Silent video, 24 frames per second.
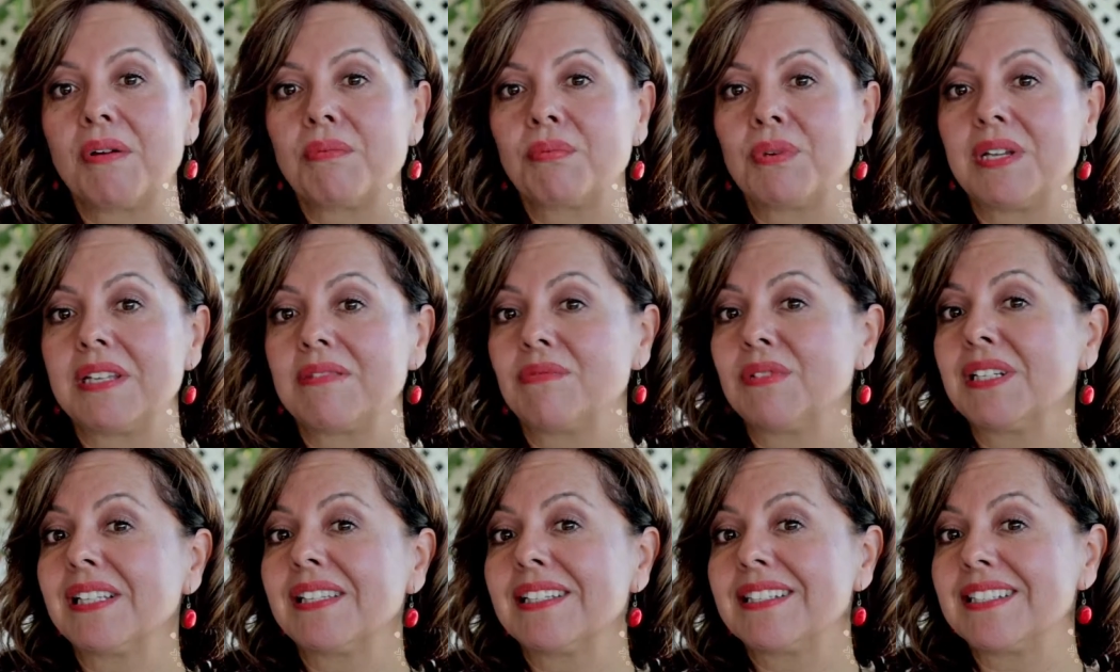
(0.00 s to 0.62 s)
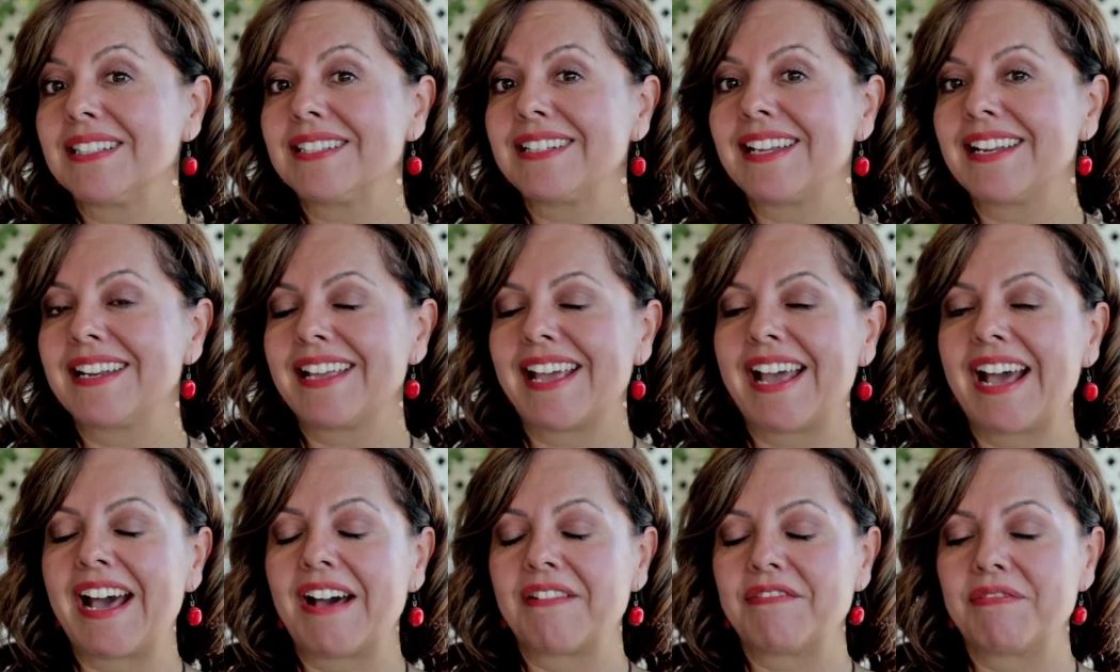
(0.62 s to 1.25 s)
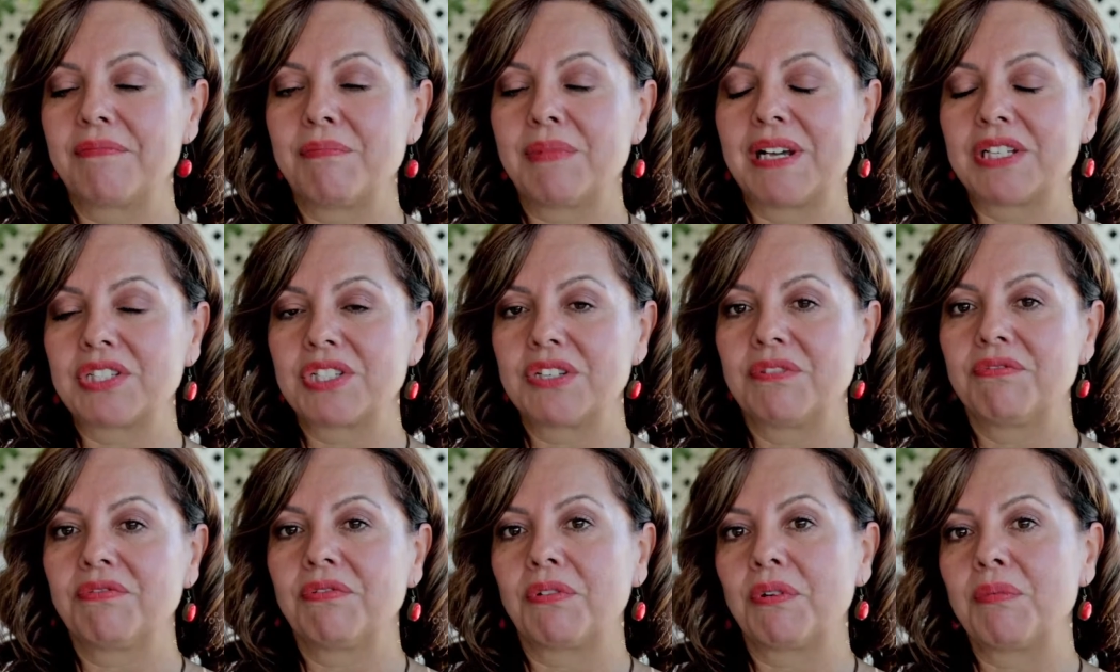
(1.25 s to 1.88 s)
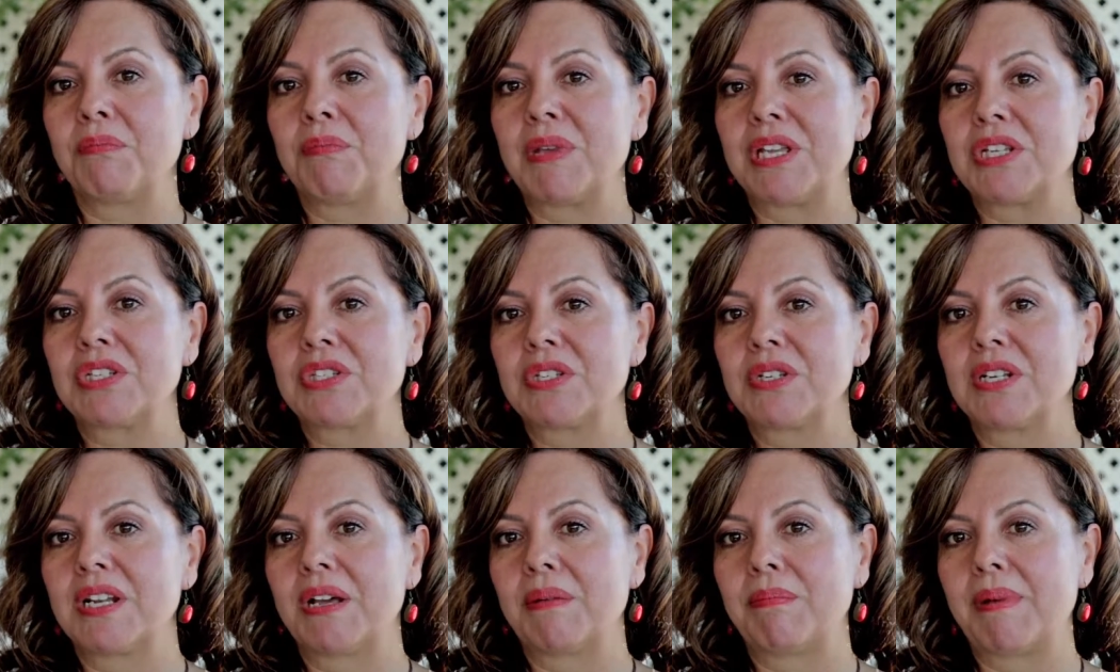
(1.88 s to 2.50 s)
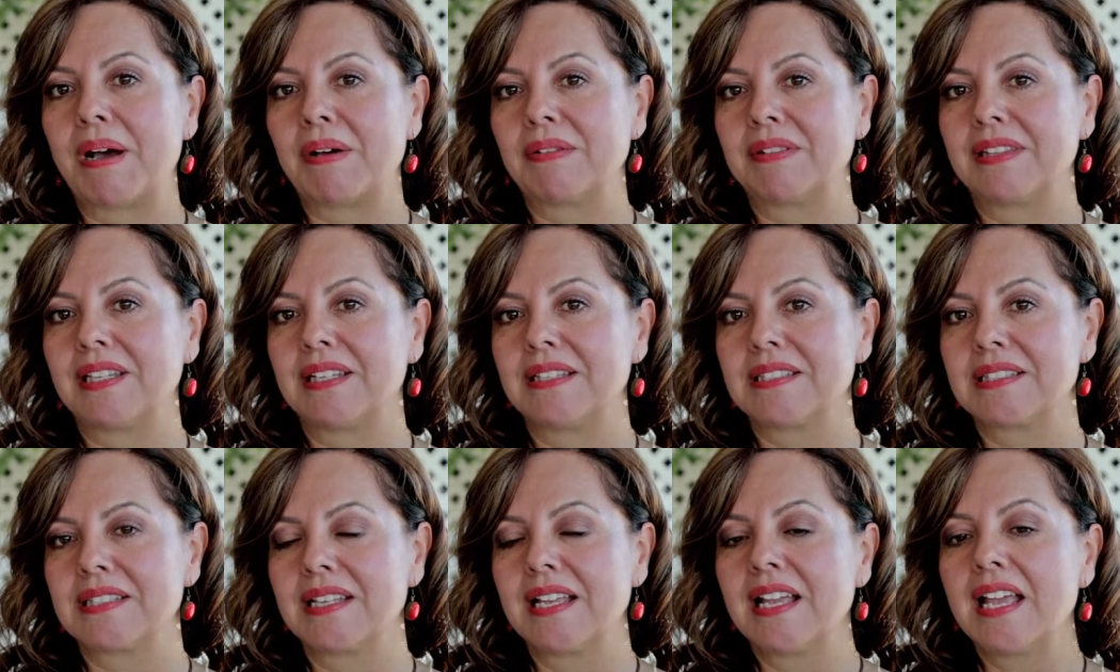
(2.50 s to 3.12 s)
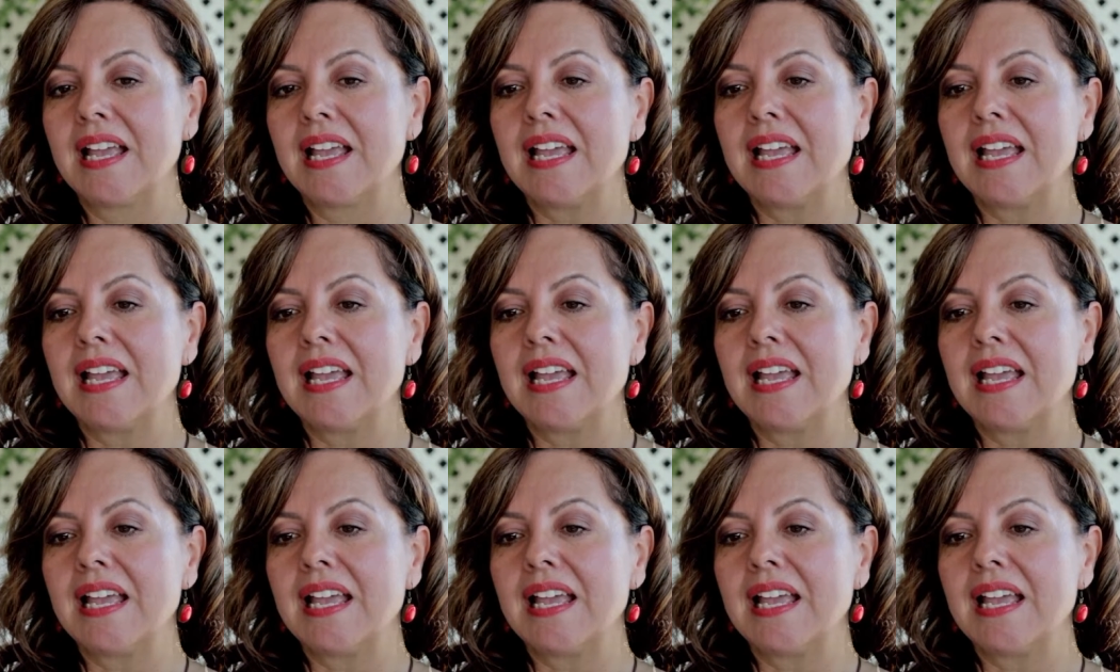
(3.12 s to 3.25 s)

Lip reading: we really didn't have much information about this.